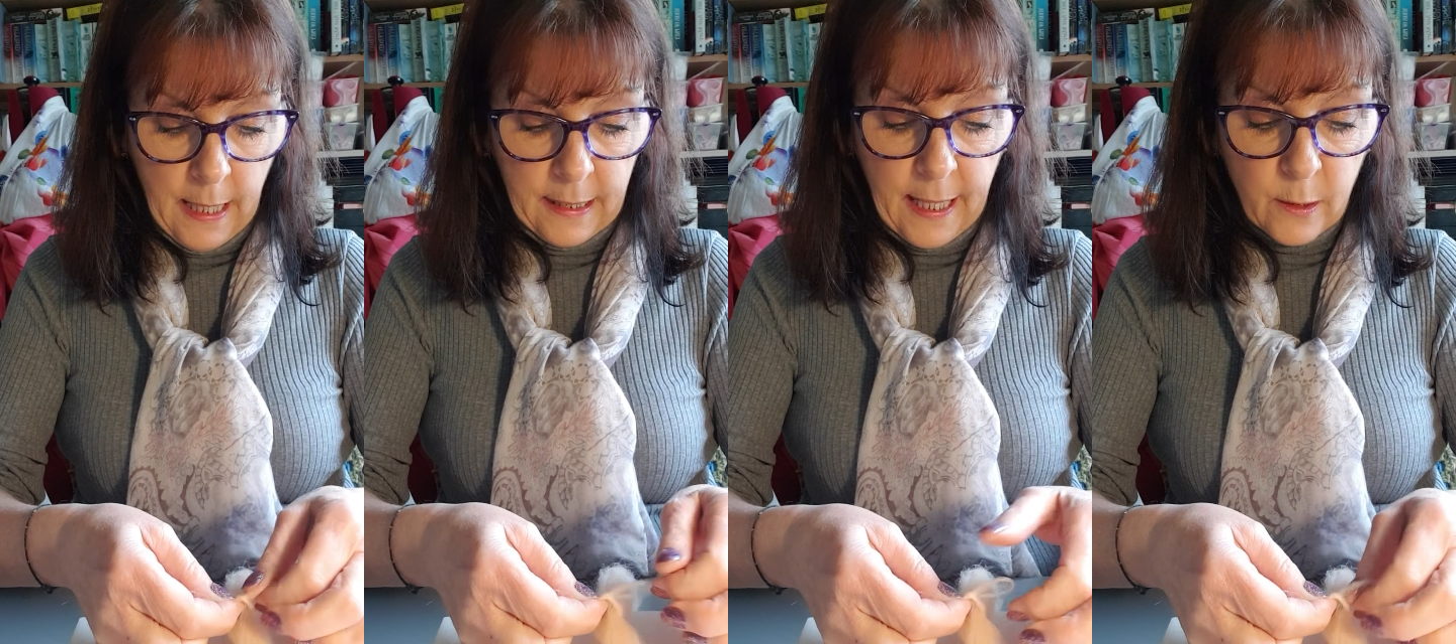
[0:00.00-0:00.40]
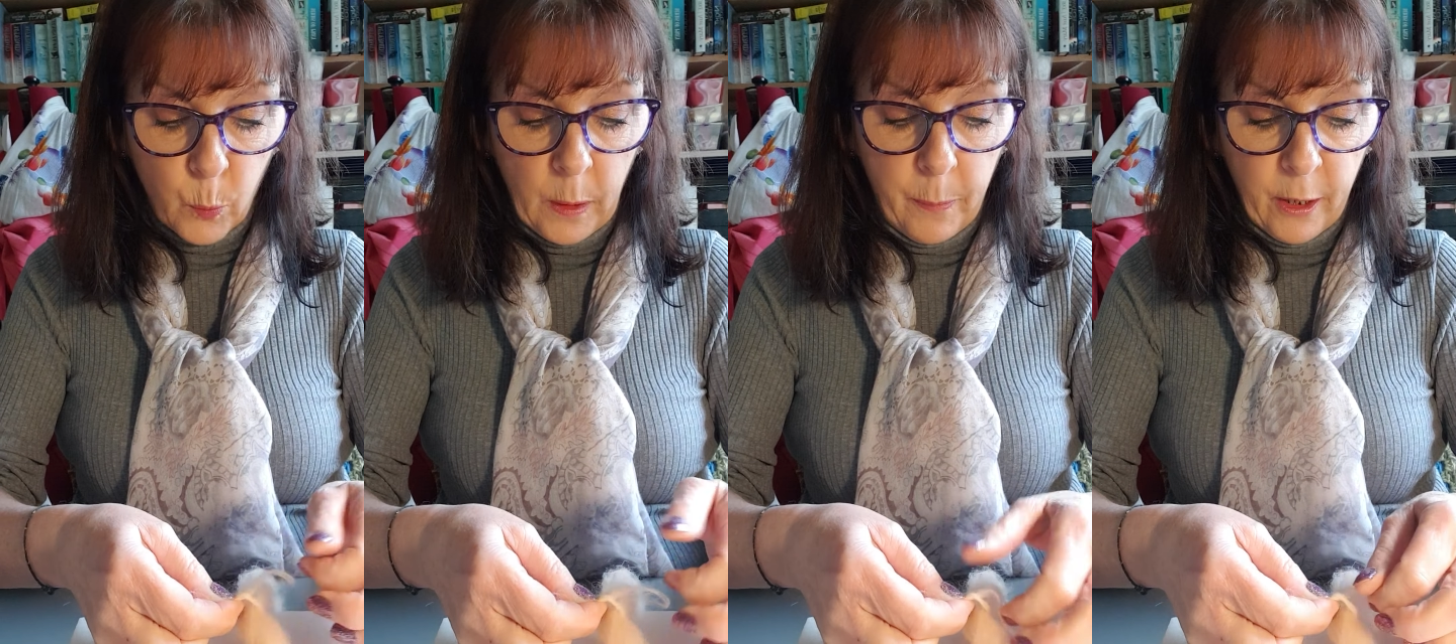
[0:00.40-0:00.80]
and that
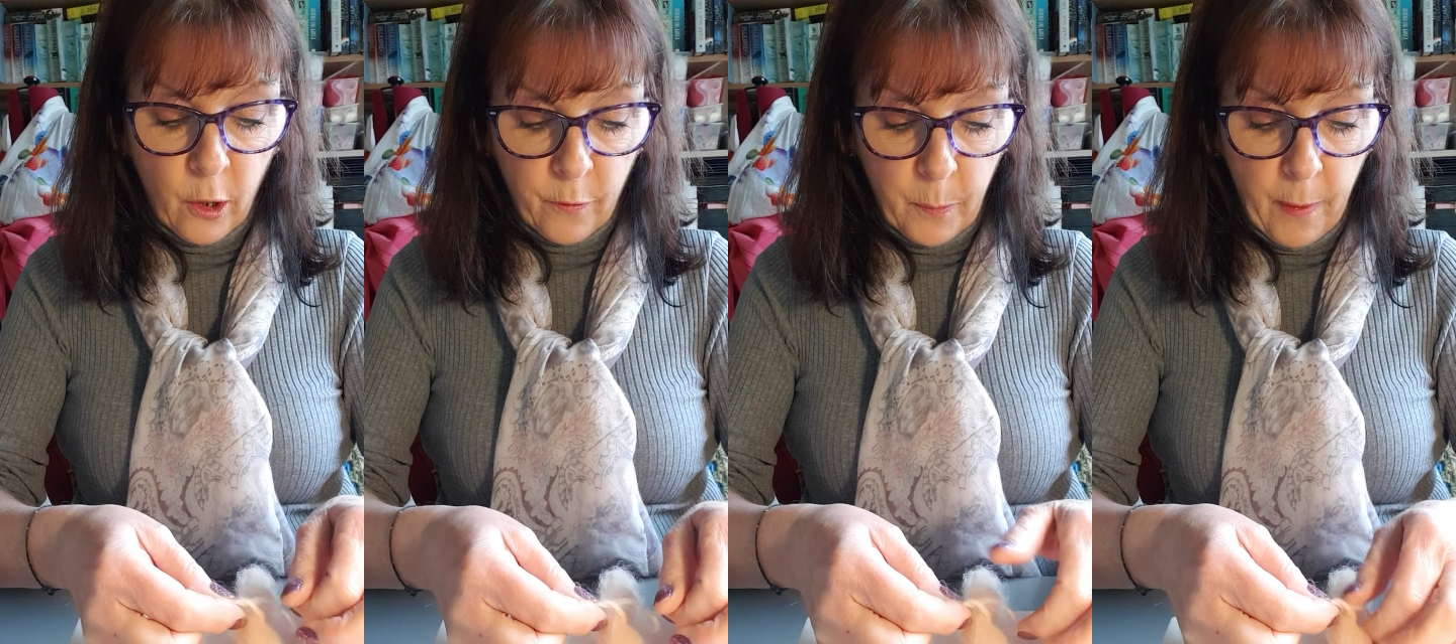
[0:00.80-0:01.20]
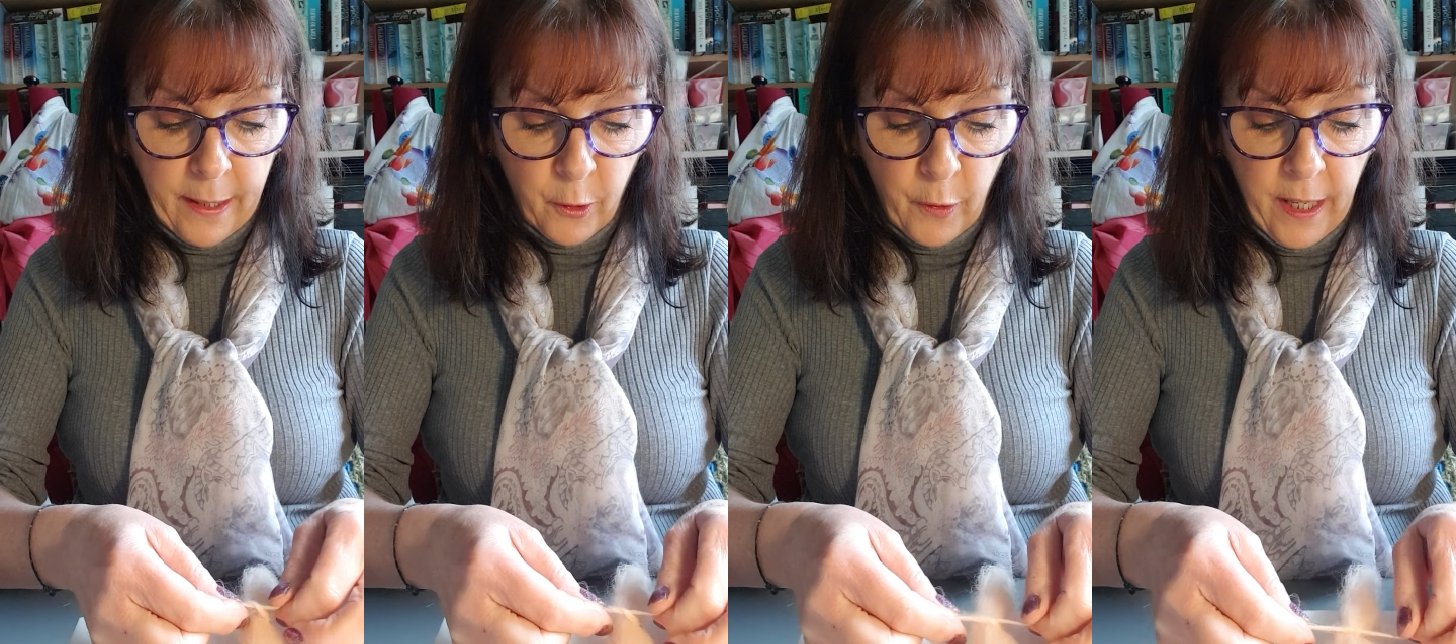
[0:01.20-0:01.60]
will be covered by
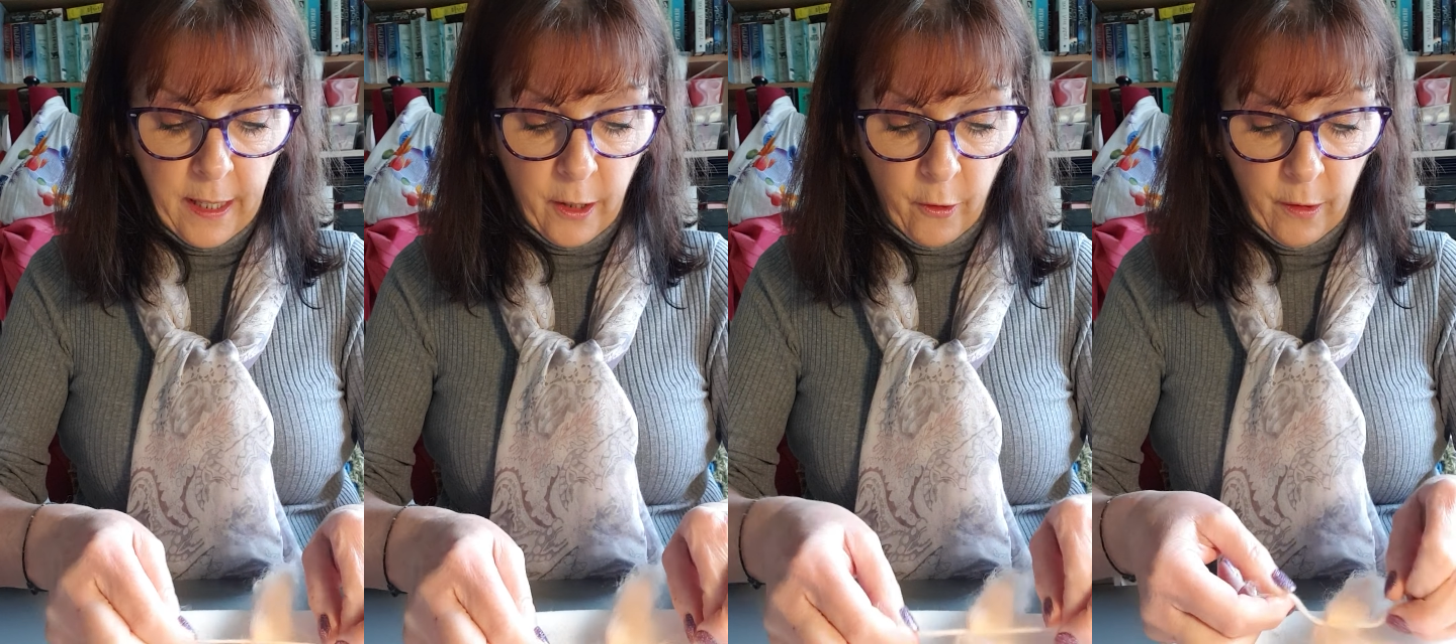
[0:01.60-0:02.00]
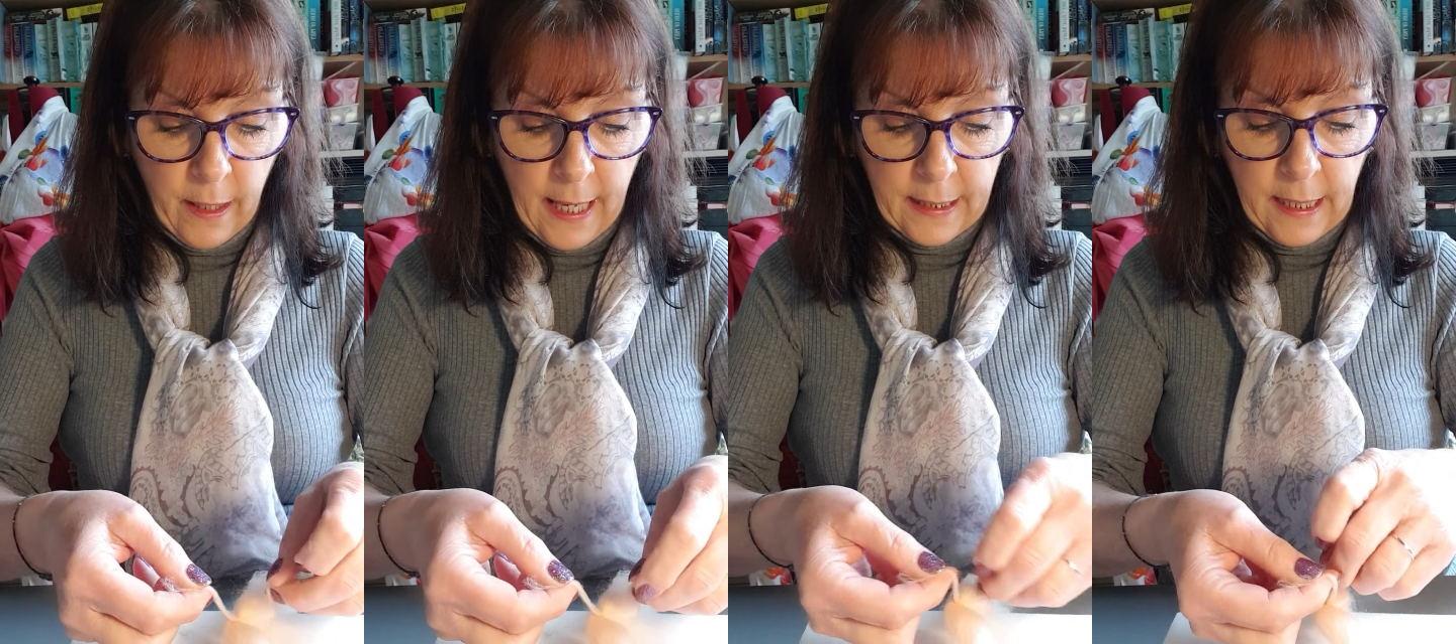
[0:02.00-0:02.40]
her hair
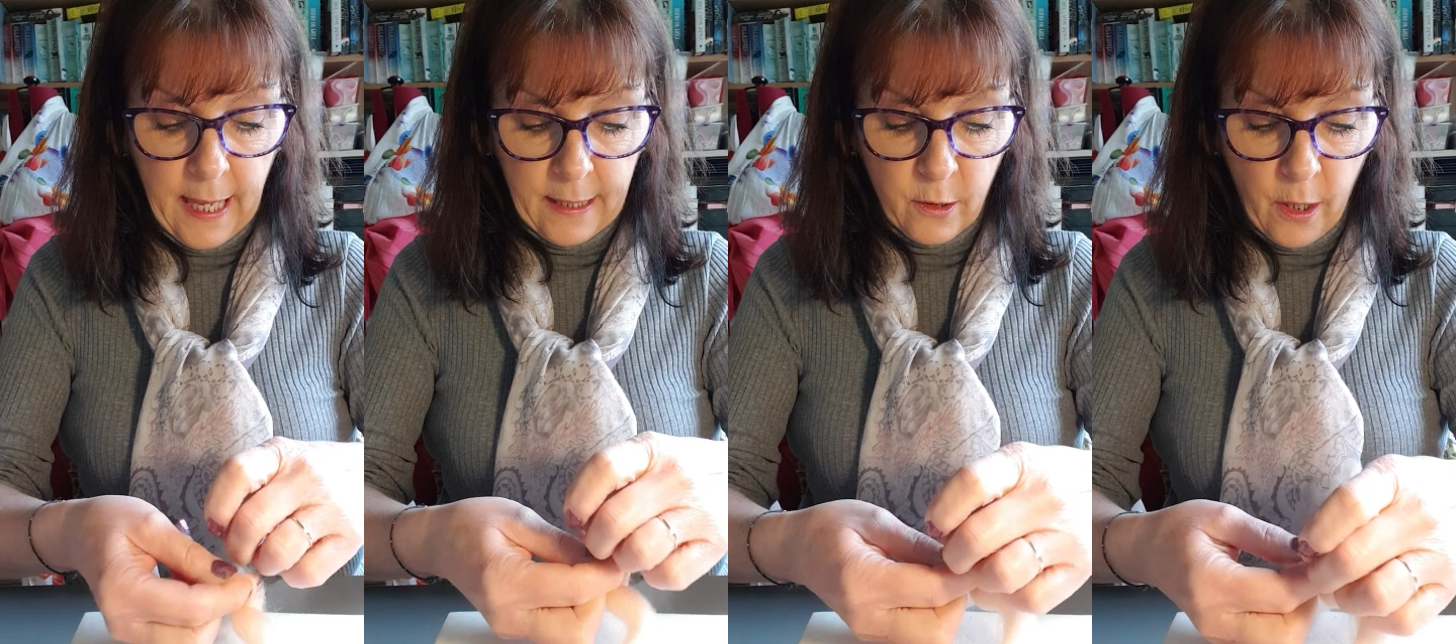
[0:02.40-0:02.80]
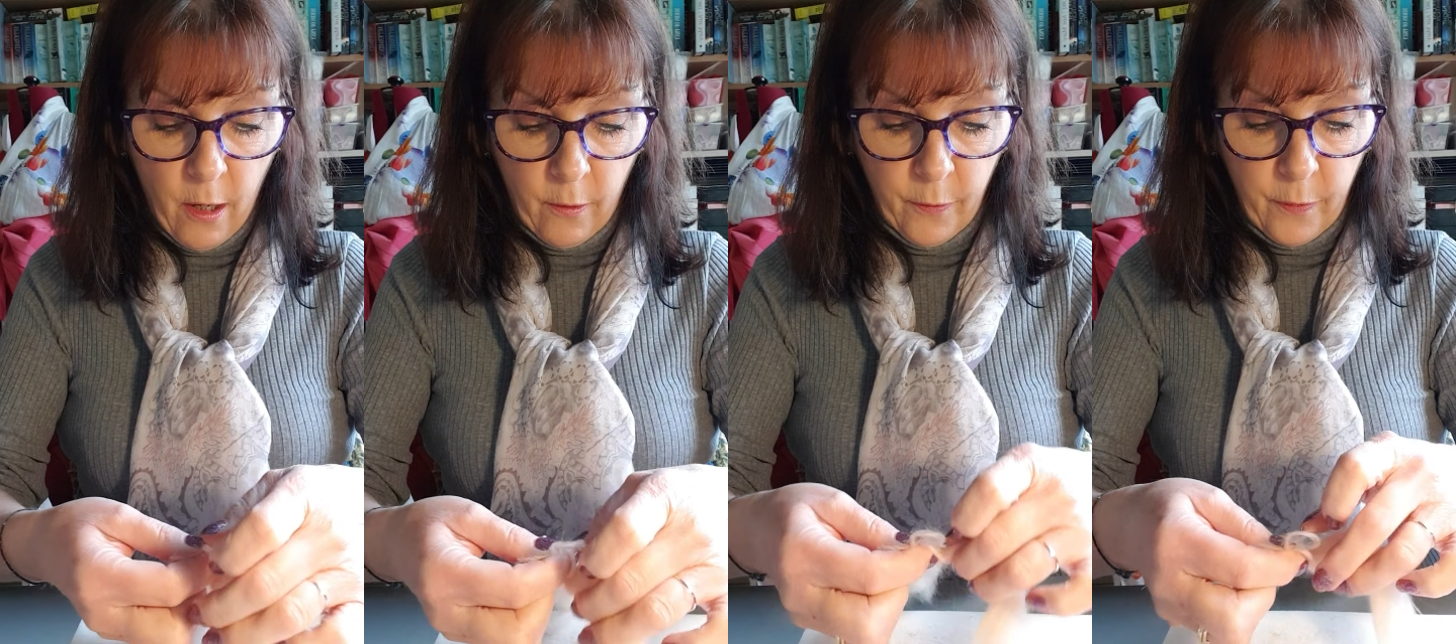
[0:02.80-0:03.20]
at the end
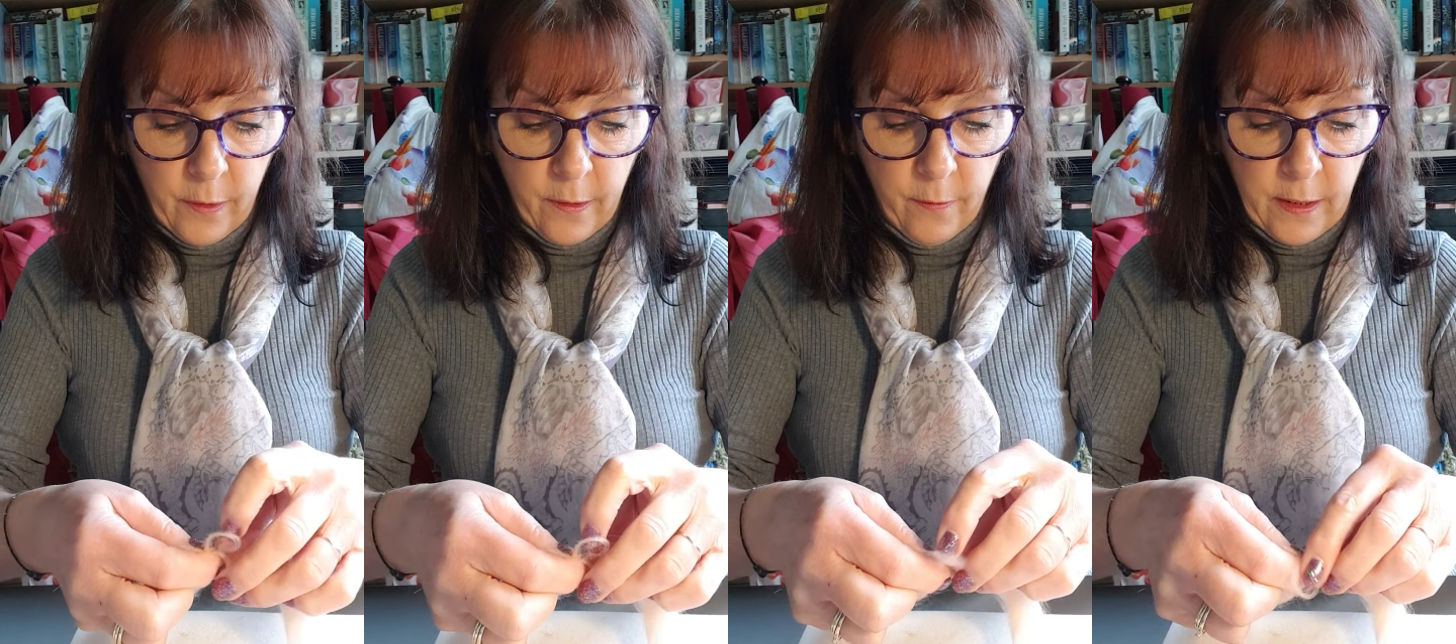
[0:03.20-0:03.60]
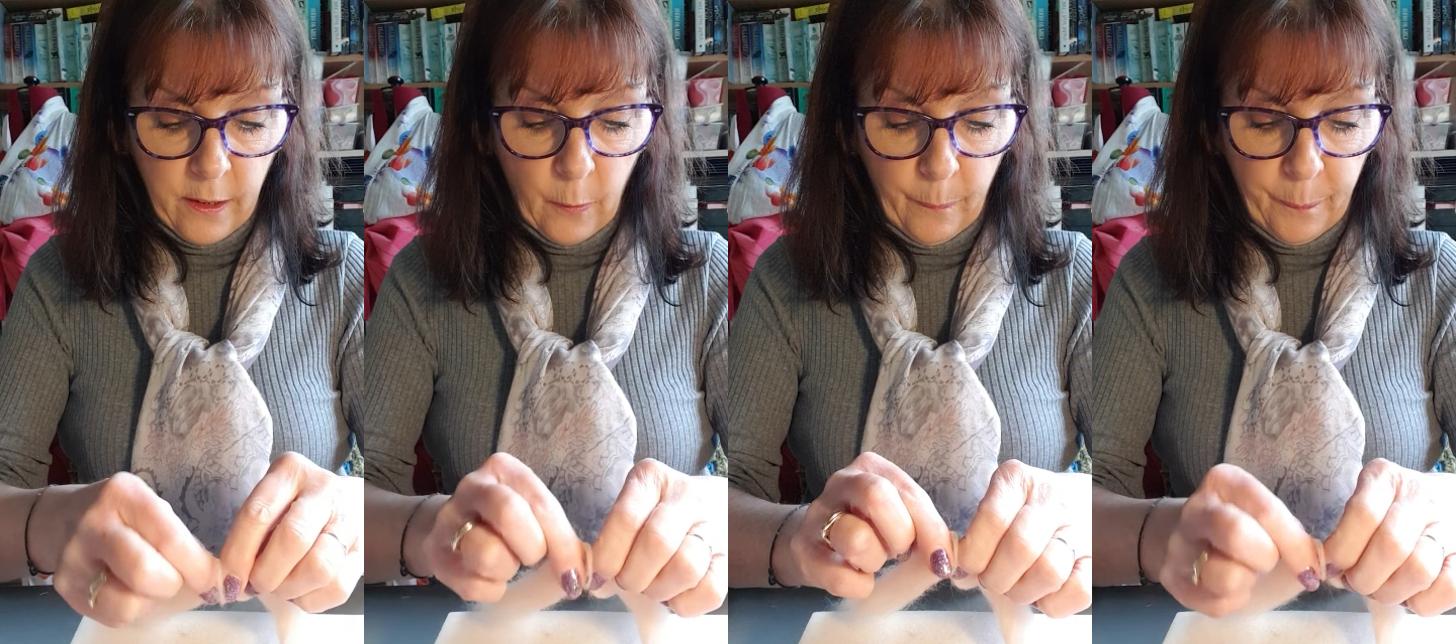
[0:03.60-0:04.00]
of the video,